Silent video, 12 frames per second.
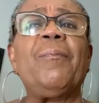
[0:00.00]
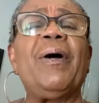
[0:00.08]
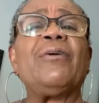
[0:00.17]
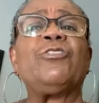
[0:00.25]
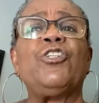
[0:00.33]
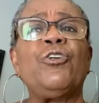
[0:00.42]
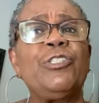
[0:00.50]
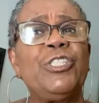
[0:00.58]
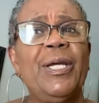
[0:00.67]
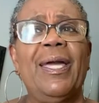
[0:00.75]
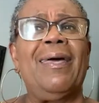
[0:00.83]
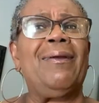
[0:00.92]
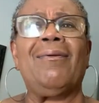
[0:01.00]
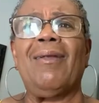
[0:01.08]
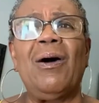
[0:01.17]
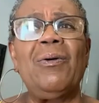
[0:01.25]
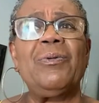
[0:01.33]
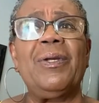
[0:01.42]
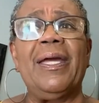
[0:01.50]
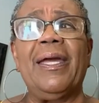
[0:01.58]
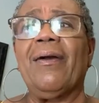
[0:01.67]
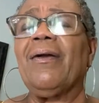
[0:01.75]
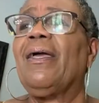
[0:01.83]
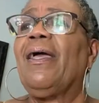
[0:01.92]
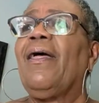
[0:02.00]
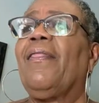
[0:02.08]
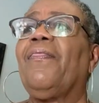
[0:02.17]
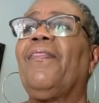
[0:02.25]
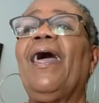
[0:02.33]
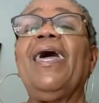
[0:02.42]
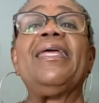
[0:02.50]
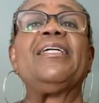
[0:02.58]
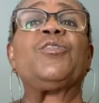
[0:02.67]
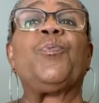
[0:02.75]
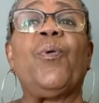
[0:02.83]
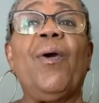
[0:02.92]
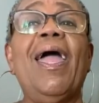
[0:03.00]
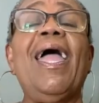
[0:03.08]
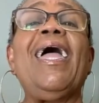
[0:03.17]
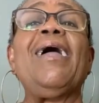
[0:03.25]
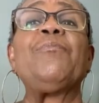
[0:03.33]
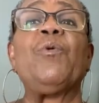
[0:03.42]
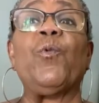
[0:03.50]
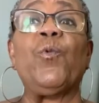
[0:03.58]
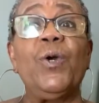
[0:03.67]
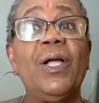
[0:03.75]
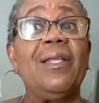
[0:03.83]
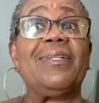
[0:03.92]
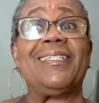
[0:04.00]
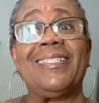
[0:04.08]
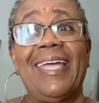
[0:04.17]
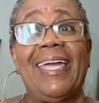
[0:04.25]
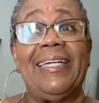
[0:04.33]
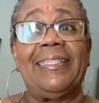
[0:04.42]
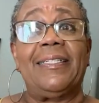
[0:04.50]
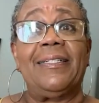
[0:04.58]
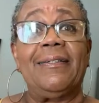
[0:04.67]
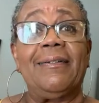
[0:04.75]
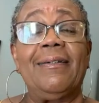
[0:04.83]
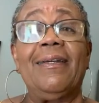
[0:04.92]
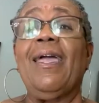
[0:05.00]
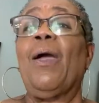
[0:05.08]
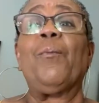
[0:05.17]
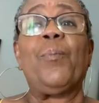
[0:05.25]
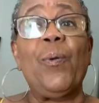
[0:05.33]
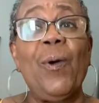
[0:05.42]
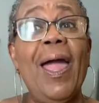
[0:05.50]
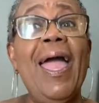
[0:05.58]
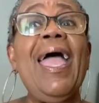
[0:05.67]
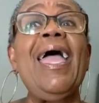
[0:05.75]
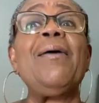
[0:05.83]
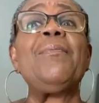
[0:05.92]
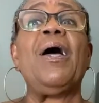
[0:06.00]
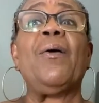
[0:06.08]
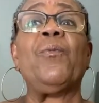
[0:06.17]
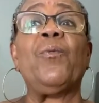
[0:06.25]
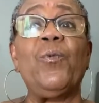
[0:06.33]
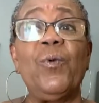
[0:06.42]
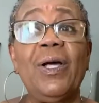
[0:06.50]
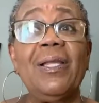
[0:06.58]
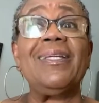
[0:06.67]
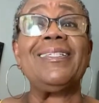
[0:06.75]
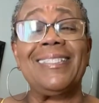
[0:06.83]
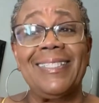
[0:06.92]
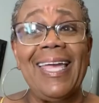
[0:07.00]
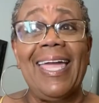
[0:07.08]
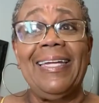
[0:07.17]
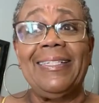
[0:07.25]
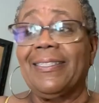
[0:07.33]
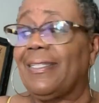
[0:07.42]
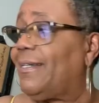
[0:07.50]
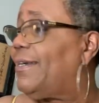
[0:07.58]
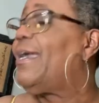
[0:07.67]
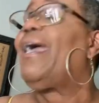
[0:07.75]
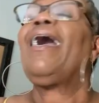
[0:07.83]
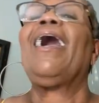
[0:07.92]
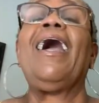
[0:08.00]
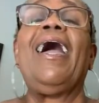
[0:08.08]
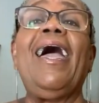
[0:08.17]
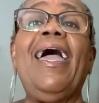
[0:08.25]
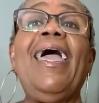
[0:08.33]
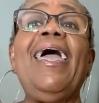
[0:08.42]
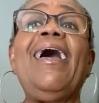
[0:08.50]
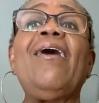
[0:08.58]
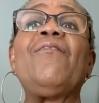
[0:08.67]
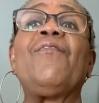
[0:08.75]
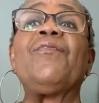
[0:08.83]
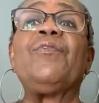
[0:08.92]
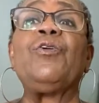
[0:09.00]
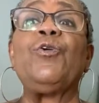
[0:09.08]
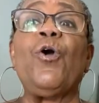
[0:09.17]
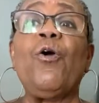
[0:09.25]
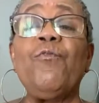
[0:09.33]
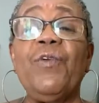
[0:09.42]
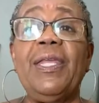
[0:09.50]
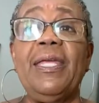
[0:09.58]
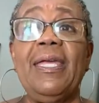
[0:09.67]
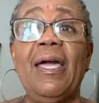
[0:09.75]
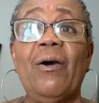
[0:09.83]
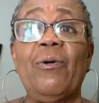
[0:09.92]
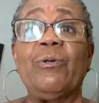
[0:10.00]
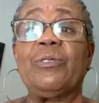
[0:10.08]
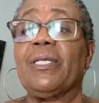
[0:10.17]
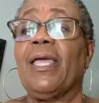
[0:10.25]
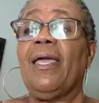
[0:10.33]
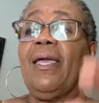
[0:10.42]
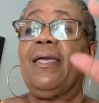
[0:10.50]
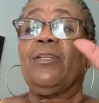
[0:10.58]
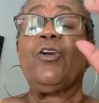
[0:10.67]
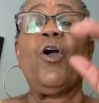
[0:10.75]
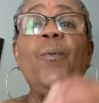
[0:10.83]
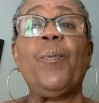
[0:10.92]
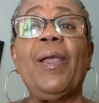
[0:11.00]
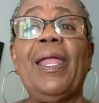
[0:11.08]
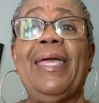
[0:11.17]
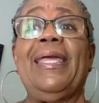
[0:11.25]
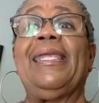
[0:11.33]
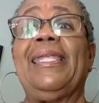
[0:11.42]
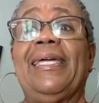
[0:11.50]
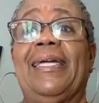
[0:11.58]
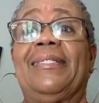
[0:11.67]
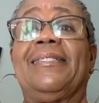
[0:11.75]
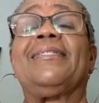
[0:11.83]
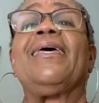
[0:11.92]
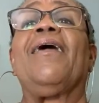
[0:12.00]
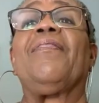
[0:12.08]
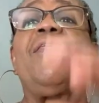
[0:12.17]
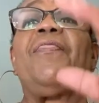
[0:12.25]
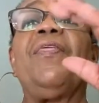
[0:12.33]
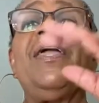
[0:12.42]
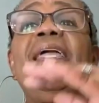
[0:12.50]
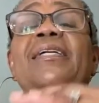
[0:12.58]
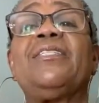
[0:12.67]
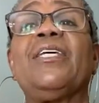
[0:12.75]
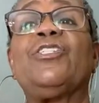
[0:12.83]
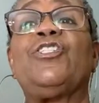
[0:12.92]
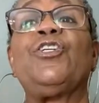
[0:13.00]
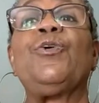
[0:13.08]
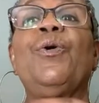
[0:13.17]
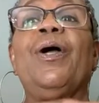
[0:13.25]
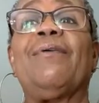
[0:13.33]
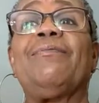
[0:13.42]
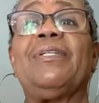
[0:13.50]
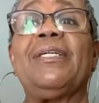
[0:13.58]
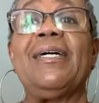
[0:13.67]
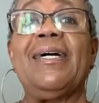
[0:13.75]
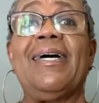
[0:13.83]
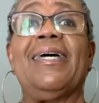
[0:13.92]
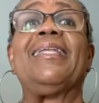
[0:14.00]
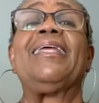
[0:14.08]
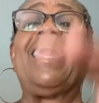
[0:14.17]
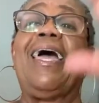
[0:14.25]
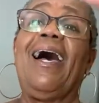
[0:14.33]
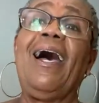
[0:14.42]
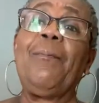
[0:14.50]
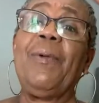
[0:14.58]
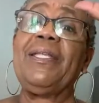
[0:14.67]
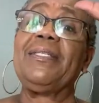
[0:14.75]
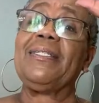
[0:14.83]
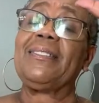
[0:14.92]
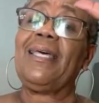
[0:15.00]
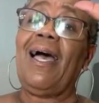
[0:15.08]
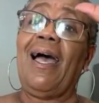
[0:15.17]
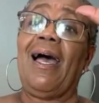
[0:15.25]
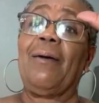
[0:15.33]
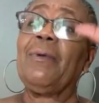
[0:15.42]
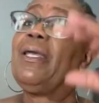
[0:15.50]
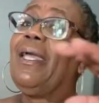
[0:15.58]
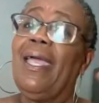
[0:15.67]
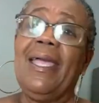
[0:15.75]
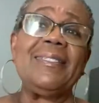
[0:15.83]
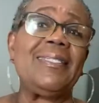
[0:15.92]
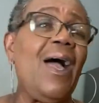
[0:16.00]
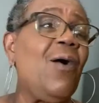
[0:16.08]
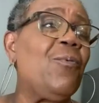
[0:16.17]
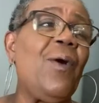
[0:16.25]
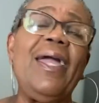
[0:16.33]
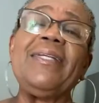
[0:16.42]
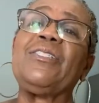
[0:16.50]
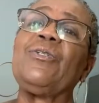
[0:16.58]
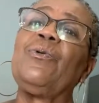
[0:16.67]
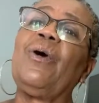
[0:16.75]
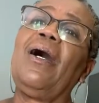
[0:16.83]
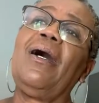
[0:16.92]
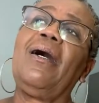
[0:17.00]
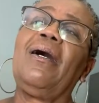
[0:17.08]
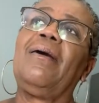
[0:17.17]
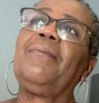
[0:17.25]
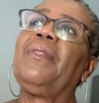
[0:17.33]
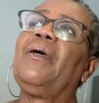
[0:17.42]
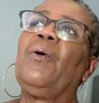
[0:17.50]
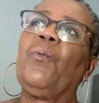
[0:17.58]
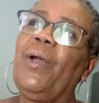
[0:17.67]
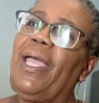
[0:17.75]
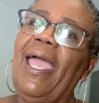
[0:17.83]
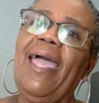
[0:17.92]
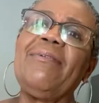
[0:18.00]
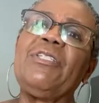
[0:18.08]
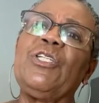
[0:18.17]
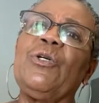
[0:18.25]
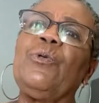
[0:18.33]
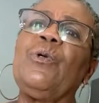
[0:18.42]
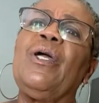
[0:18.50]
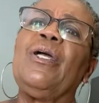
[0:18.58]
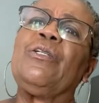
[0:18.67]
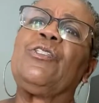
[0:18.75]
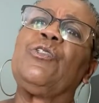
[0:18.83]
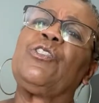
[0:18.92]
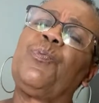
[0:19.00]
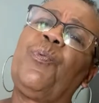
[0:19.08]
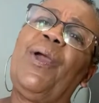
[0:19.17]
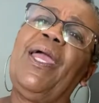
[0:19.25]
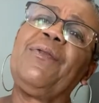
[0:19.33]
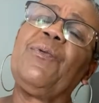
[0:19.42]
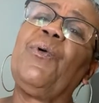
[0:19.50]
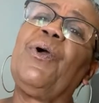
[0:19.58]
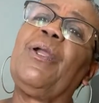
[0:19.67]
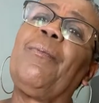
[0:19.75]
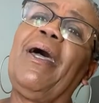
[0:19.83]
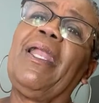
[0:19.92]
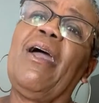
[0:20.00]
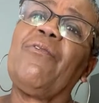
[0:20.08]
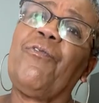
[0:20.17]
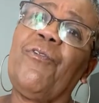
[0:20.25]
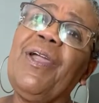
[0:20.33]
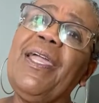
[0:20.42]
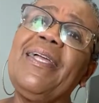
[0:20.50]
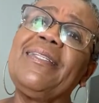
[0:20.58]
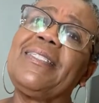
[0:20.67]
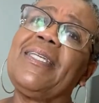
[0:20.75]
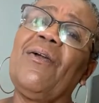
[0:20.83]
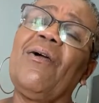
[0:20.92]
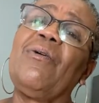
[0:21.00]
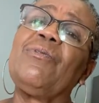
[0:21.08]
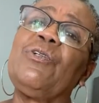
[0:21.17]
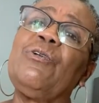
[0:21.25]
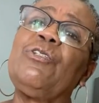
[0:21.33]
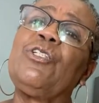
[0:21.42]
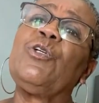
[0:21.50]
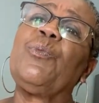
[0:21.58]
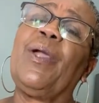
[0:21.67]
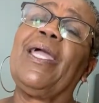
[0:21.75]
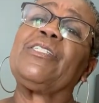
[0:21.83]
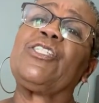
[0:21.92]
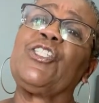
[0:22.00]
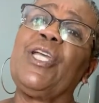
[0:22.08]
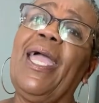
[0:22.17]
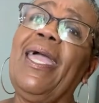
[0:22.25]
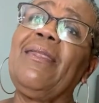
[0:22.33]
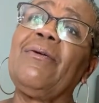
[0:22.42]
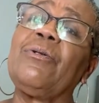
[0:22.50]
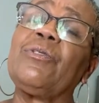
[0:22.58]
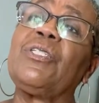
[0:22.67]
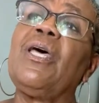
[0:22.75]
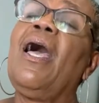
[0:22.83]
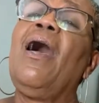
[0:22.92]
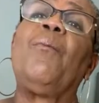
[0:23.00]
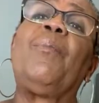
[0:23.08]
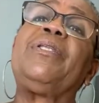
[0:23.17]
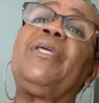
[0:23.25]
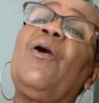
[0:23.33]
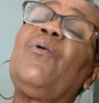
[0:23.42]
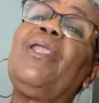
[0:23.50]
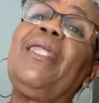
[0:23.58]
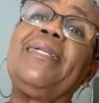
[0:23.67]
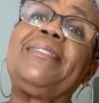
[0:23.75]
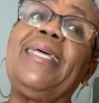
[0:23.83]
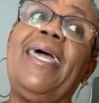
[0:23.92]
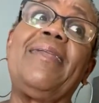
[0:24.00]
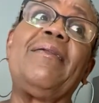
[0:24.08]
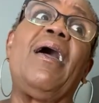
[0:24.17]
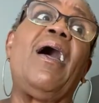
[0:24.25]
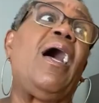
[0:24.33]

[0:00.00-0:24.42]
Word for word: about your channel on there. That is prime real estate. Prime real estate. Have your videos, your playlists, the things that you have done up at the top. It's all right to, uh, we have to, to spread the word about our friends here on YouTube who has channels, but don't let that